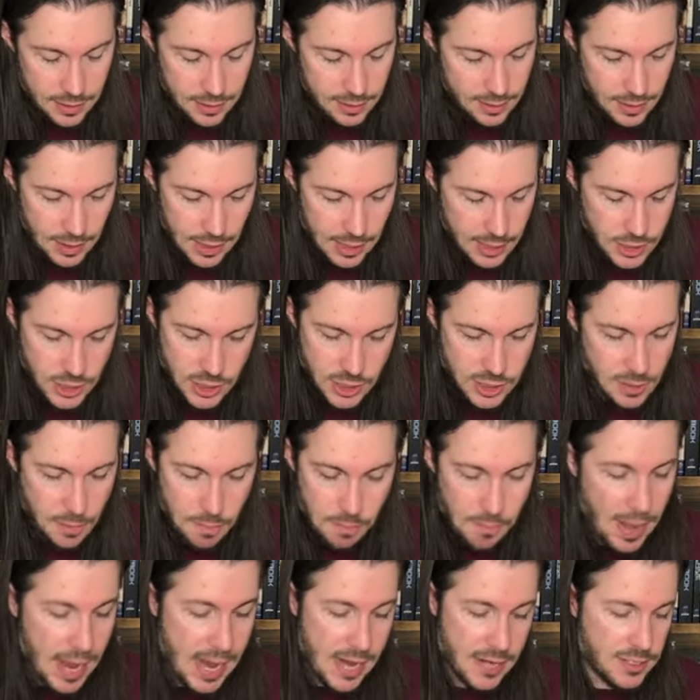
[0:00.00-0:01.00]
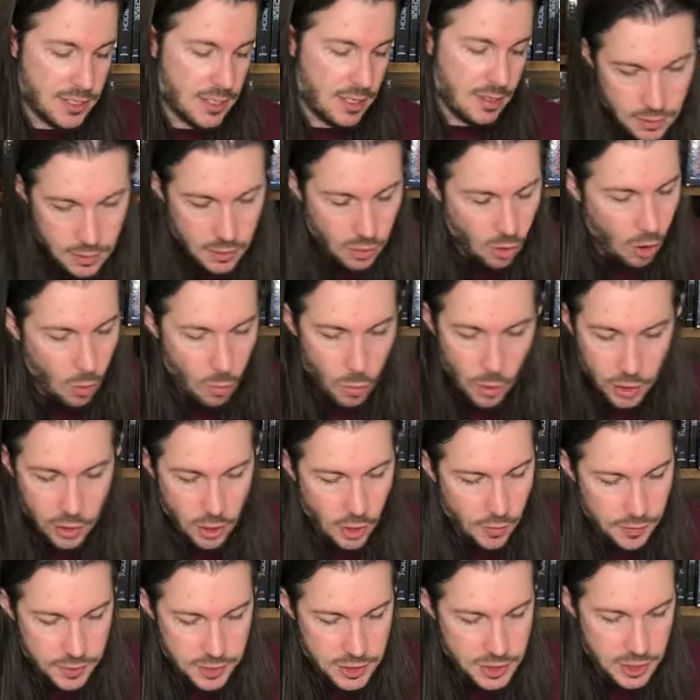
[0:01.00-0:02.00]
it's just amazing. The artwork
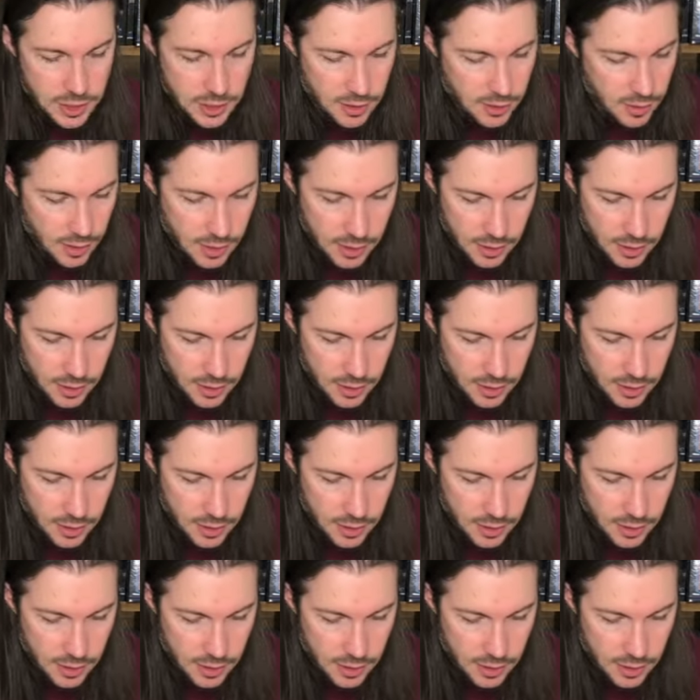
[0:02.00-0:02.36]
on this Kirin